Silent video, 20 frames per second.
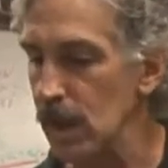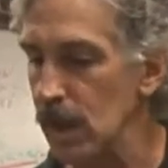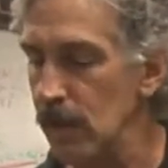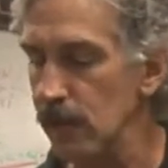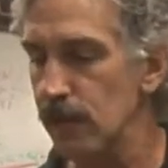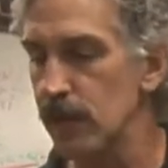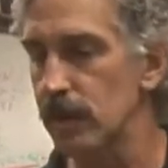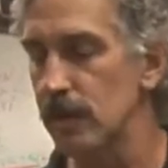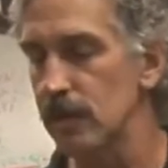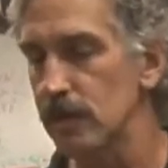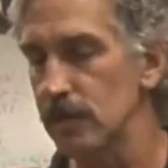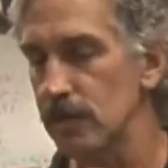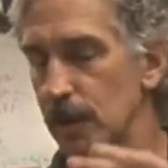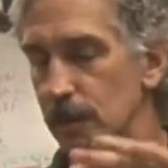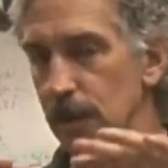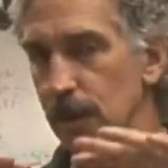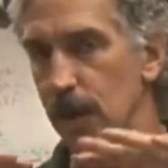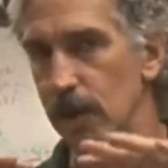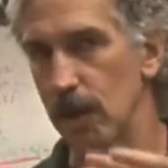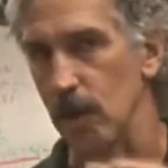Even
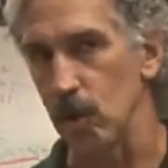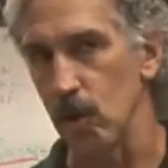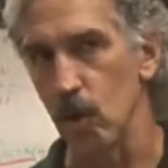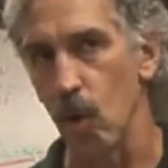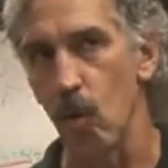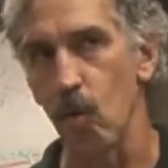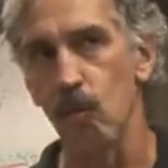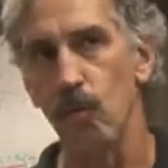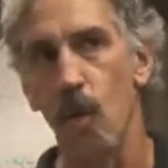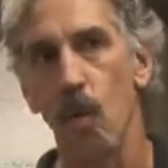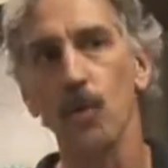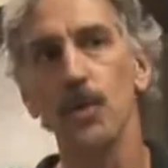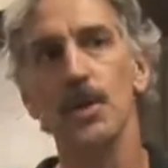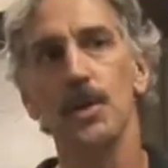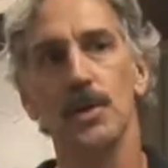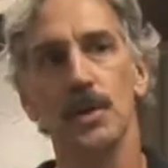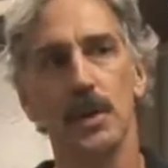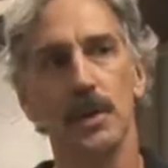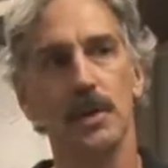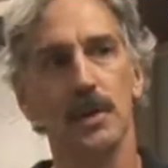something like a low
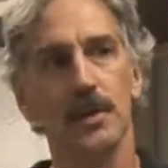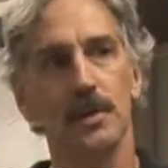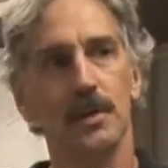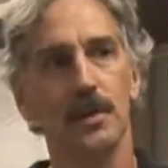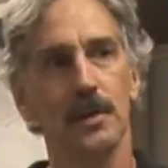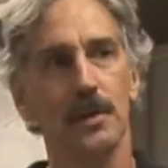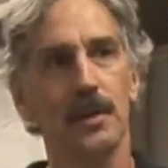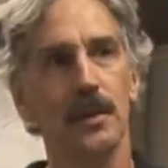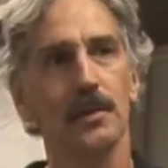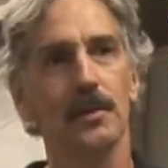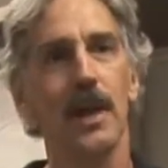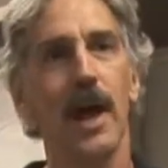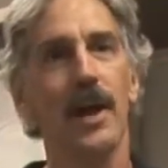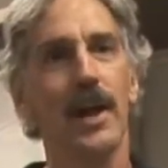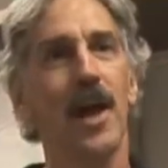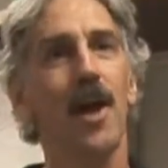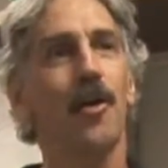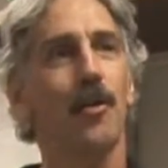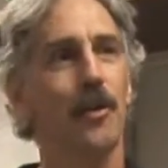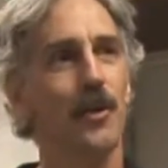voltage condition is
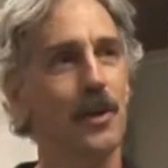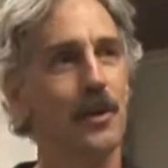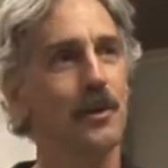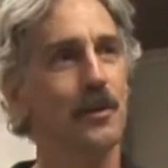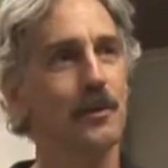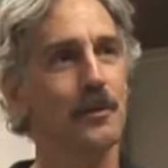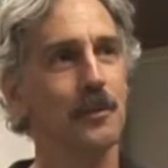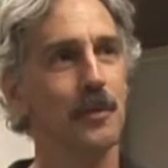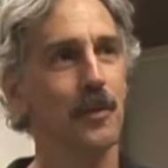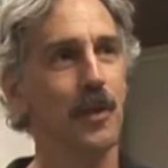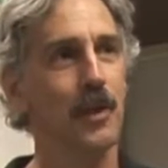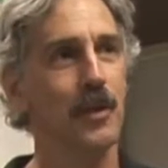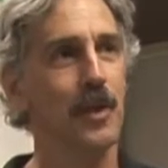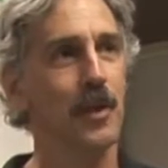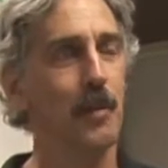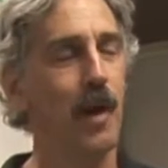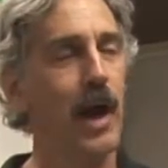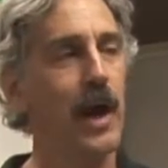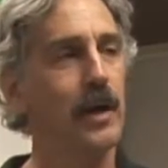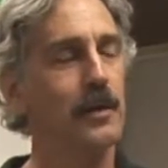not healthy for
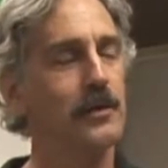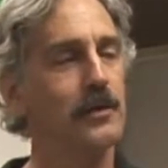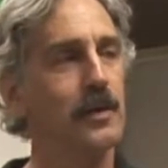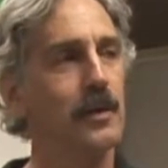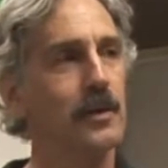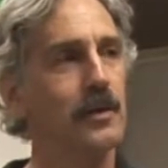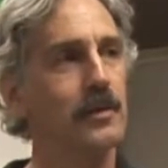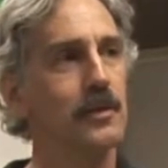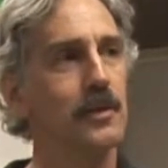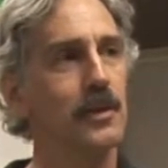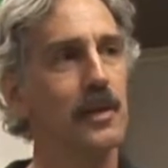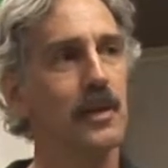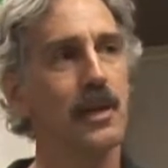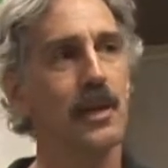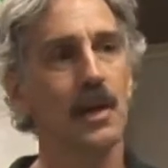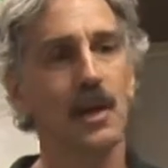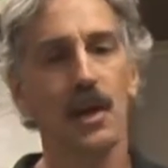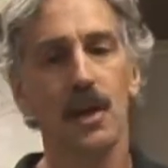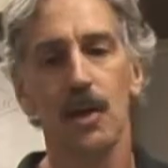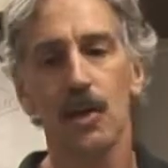lithium ion cells.
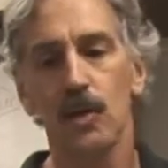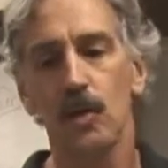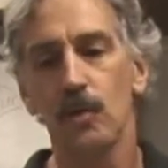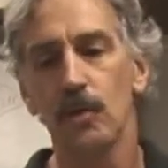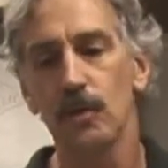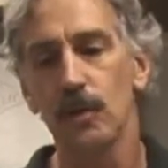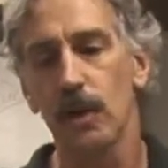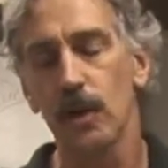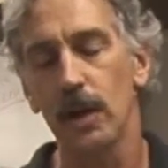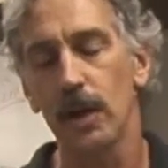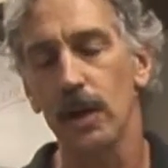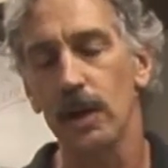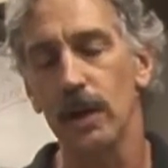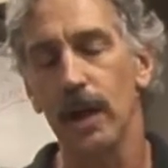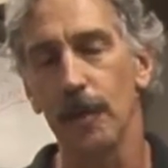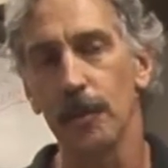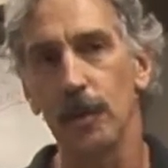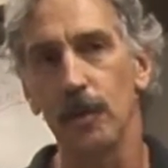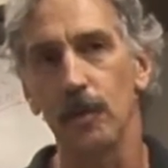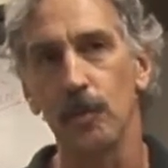You start getting
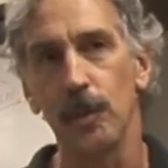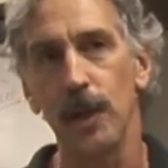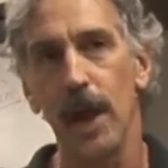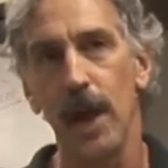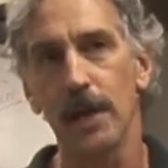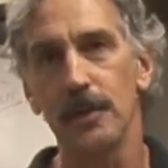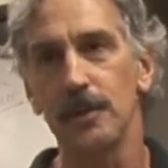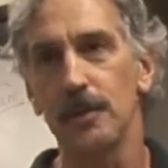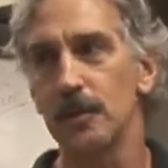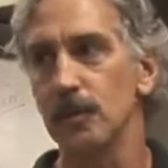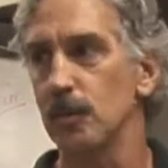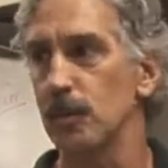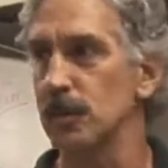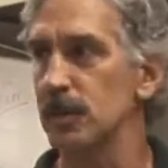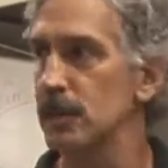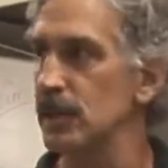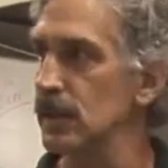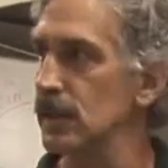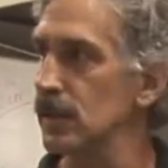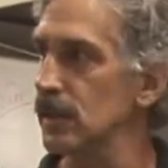chemical reactions
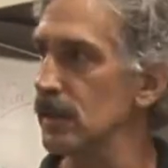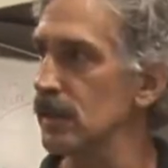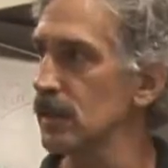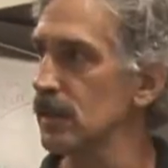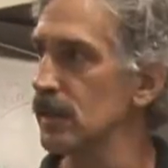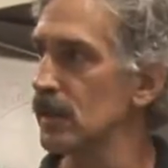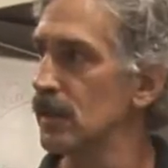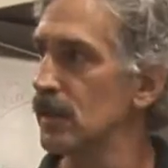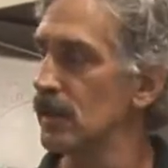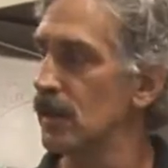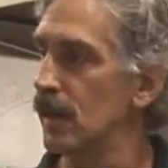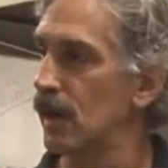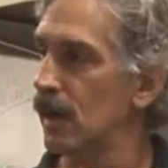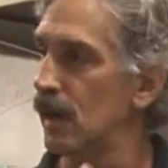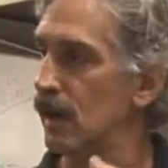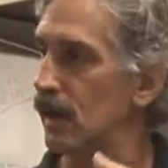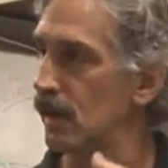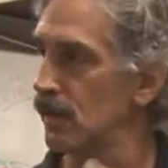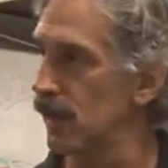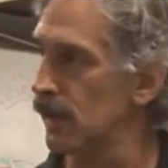with the
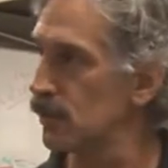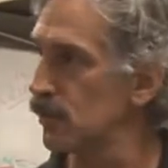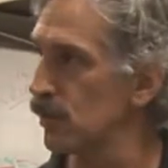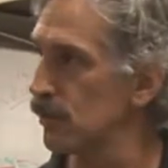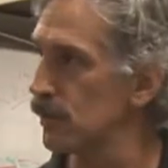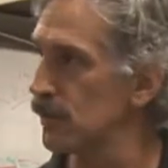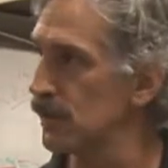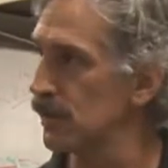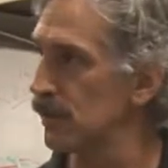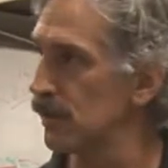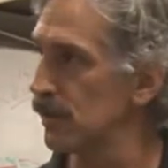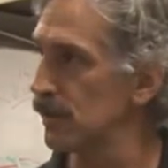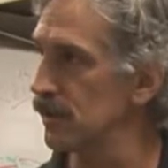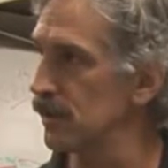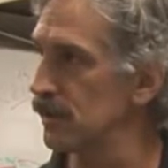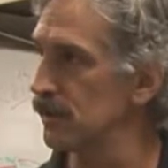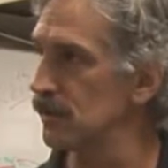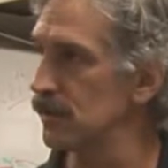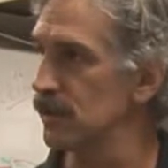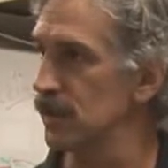electrode
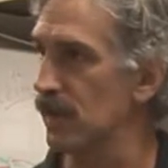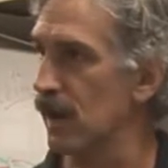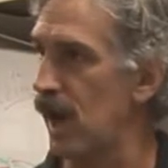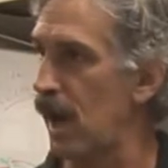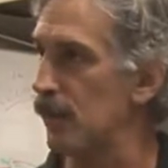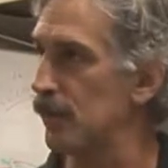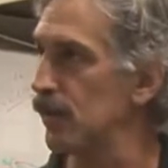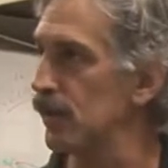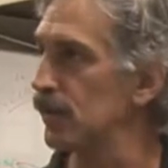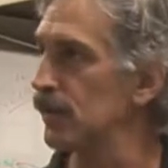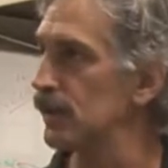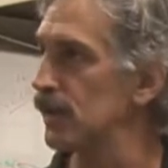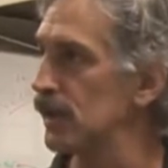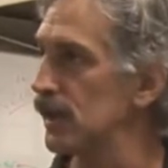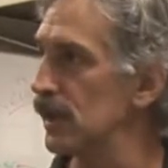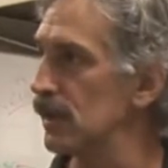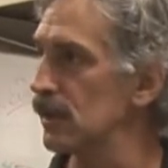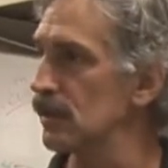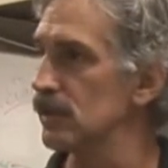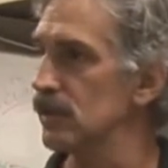material, the copper and the
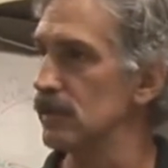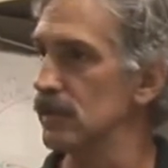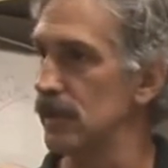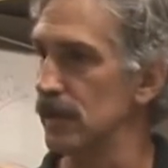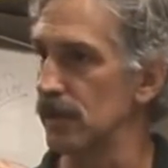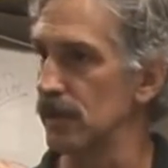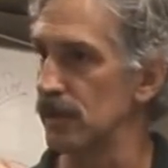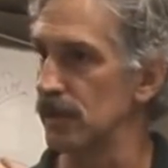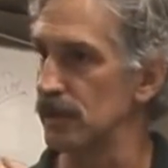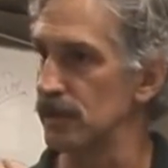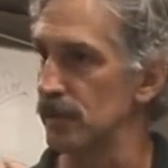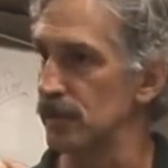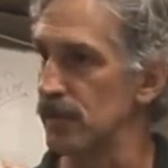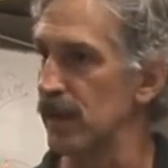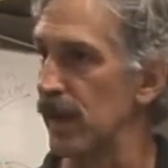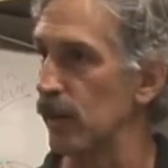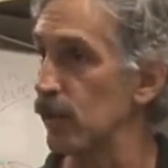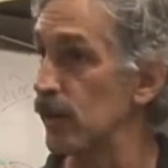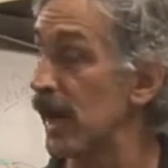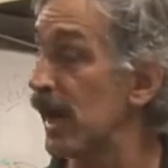nickel, and you get some
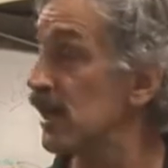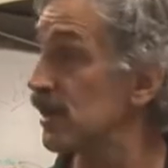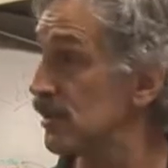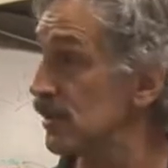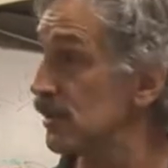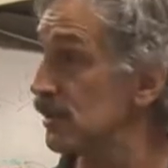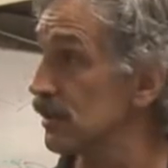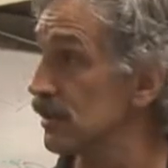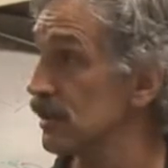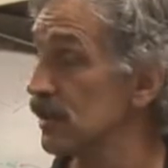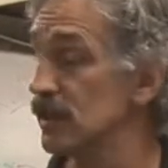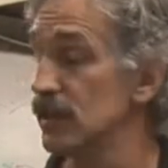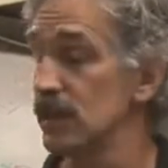degradation.